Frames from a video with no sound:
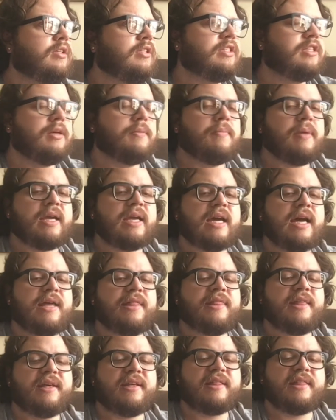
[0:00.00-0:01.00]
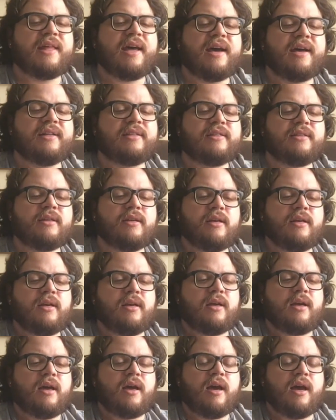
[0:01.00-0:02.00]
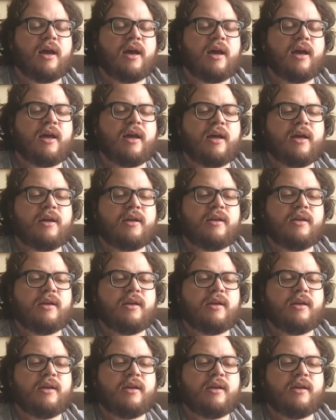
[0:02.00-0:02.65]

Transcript: to me, I think that, uh,